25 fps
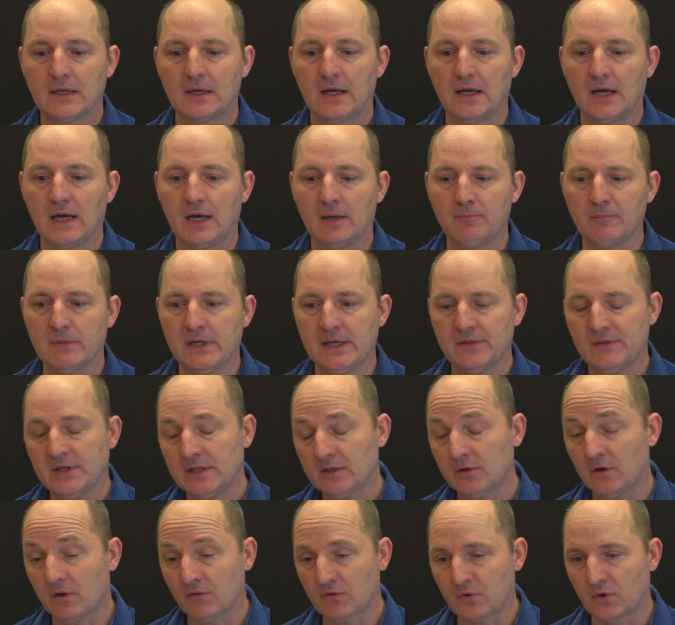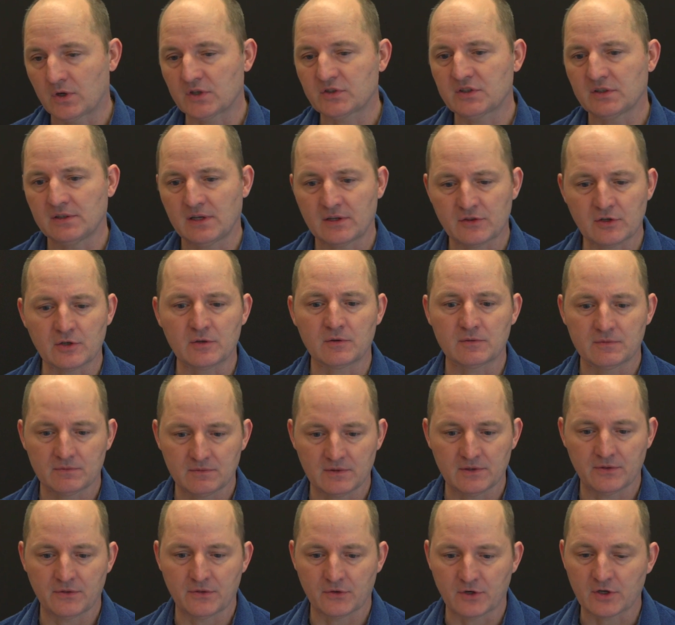And then, of course,
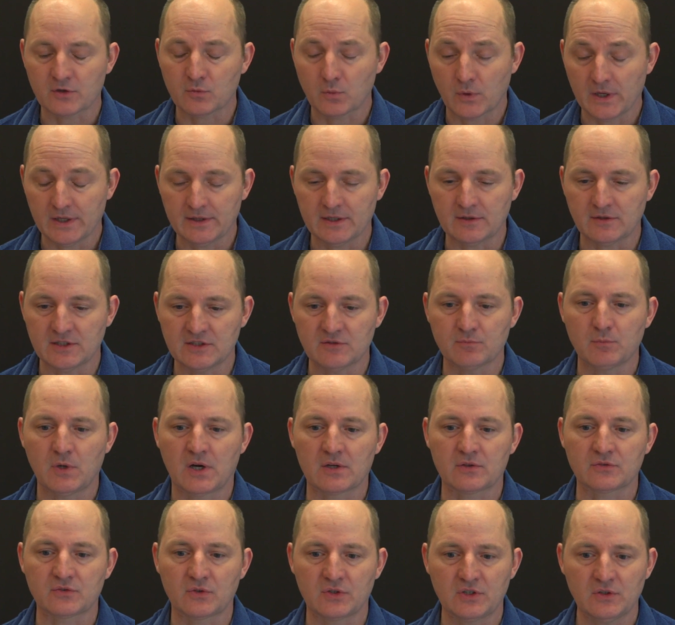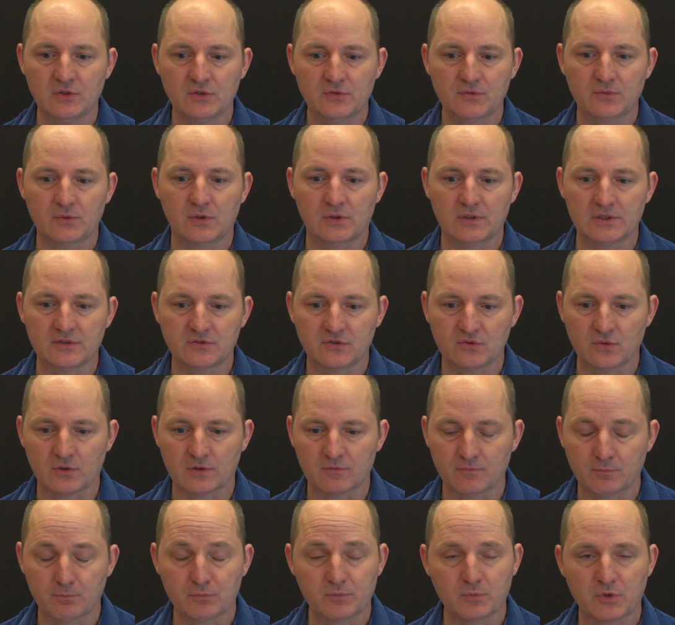the third way that these models are useful is
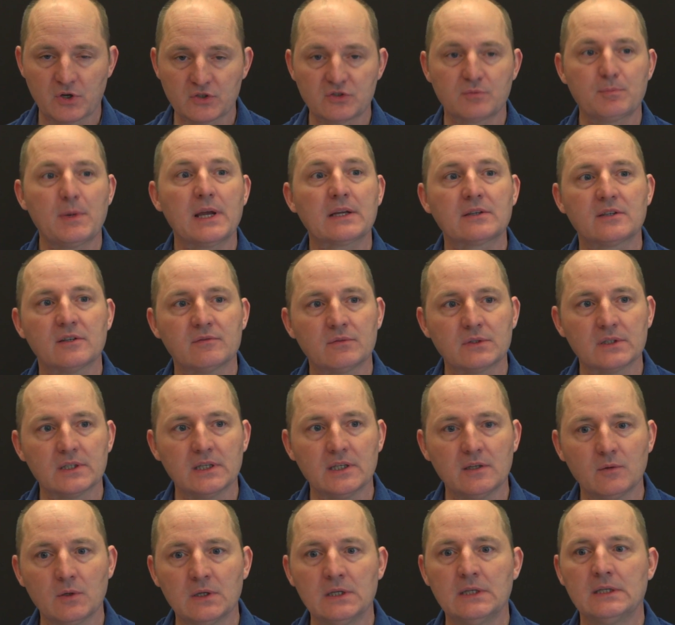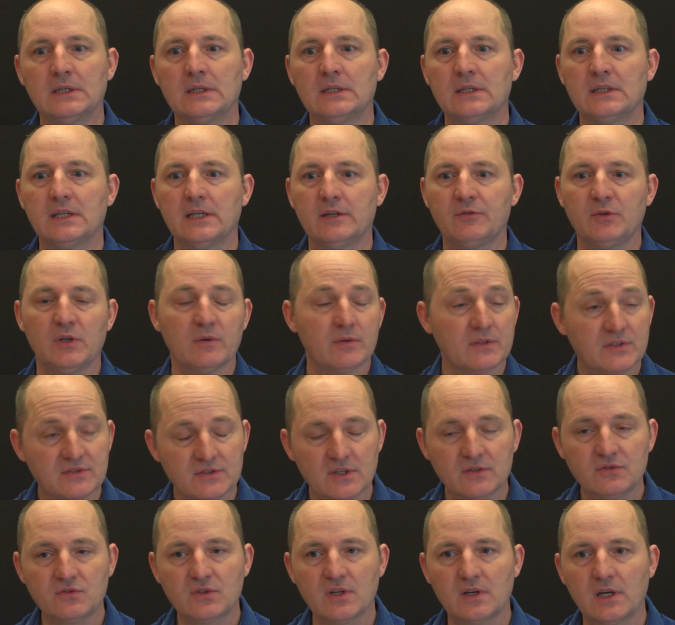sort of prospectively. If you have a
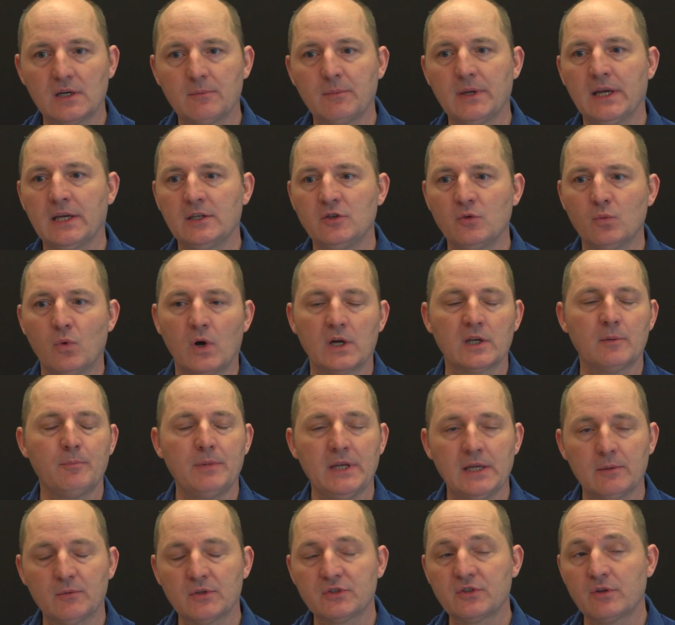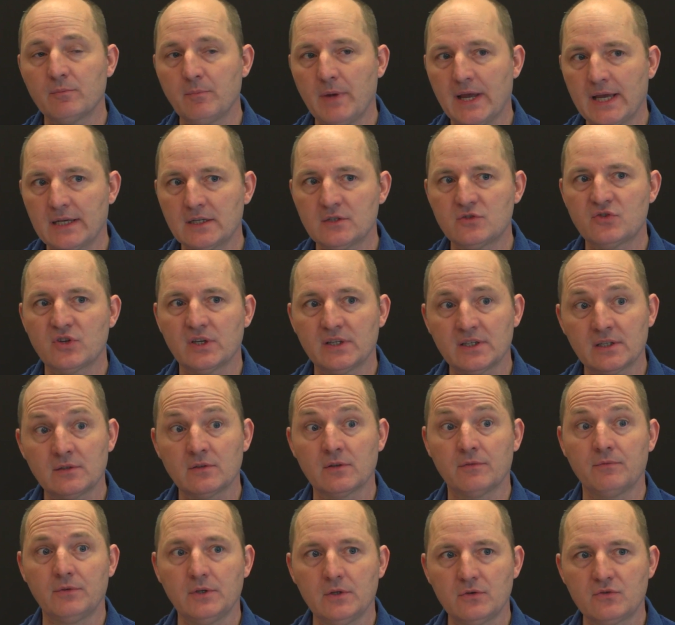system and you want to be able to manage it in
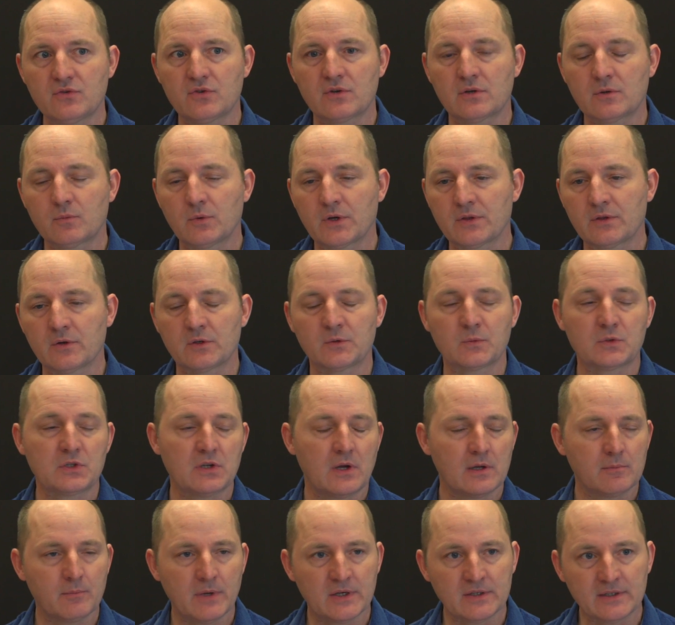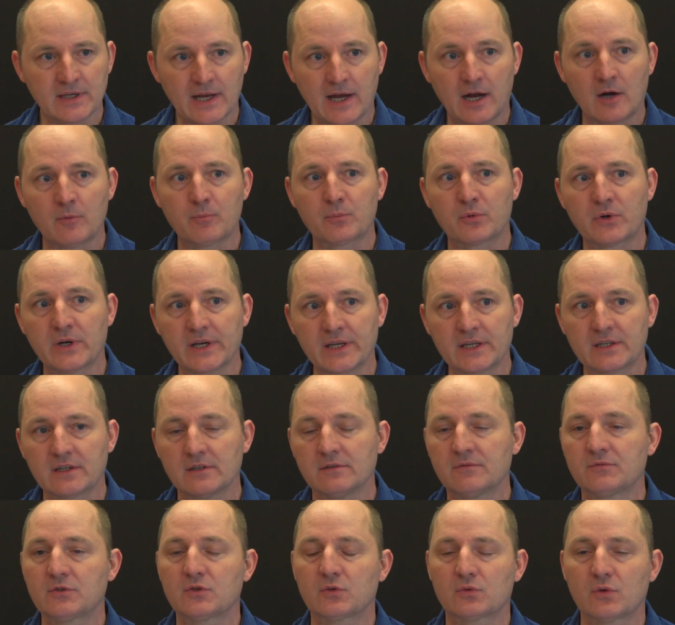the future, whether we're talking about an outbreak
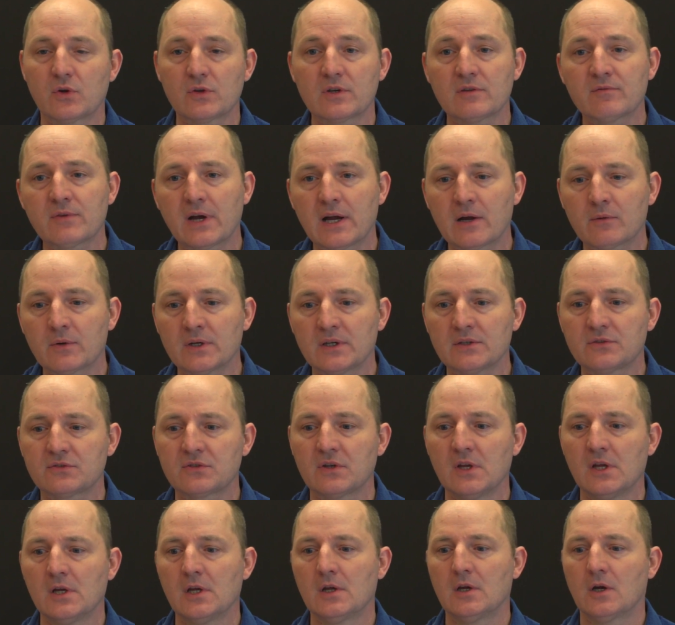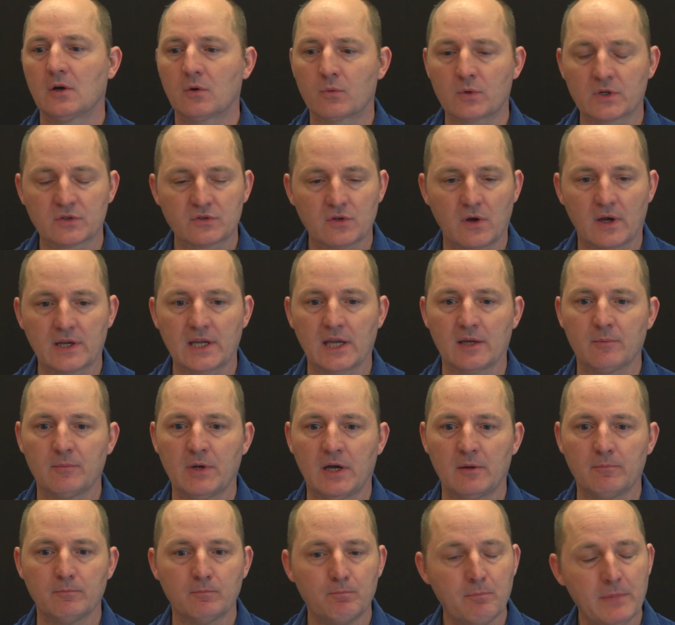of coronavirus, or we're talking
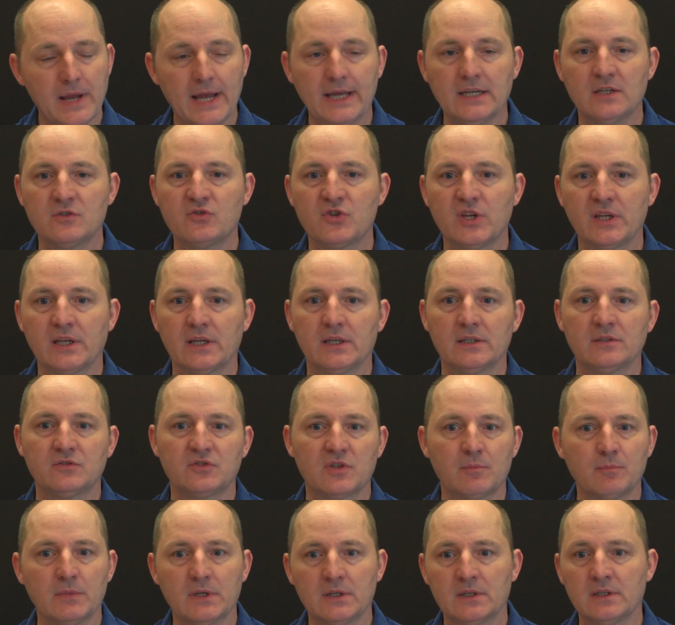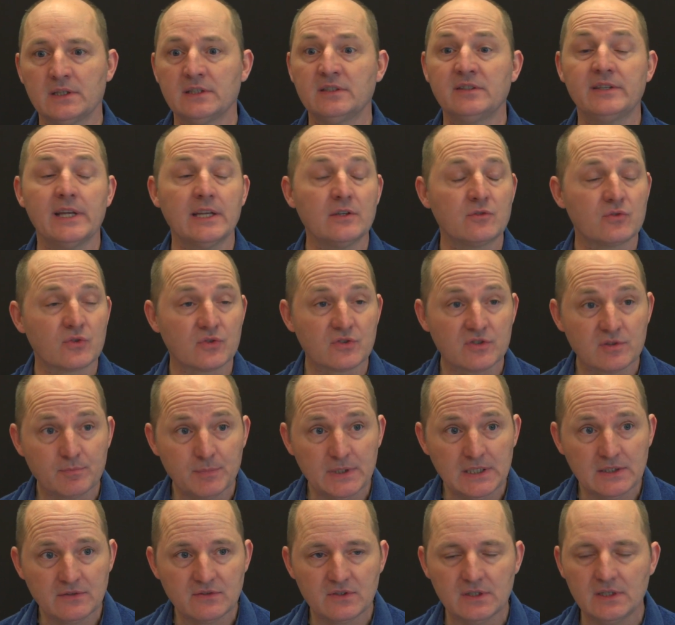about managing some endangered
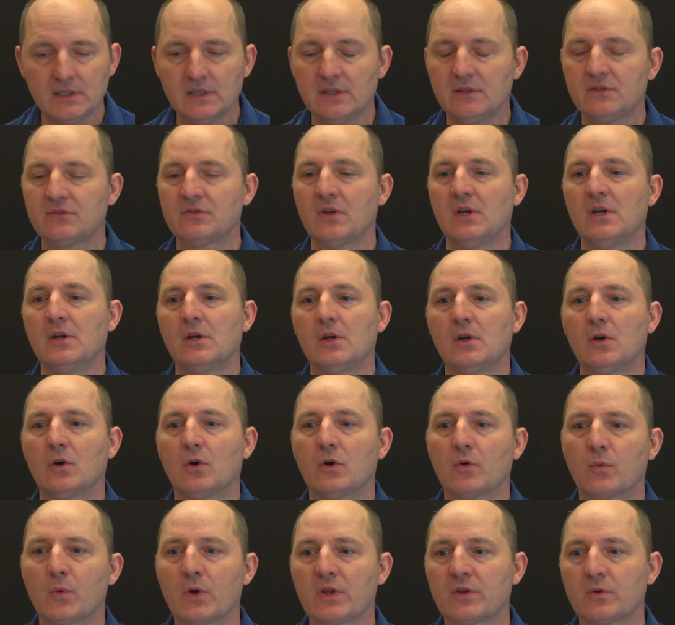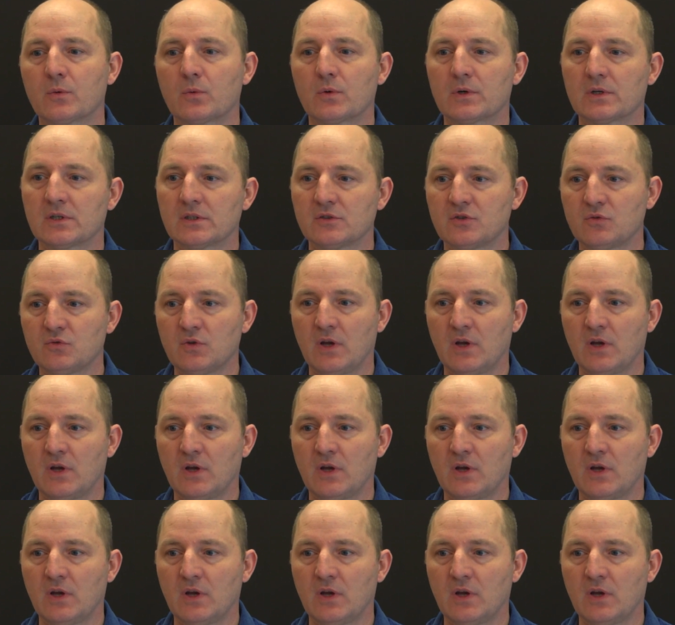species, or whether we're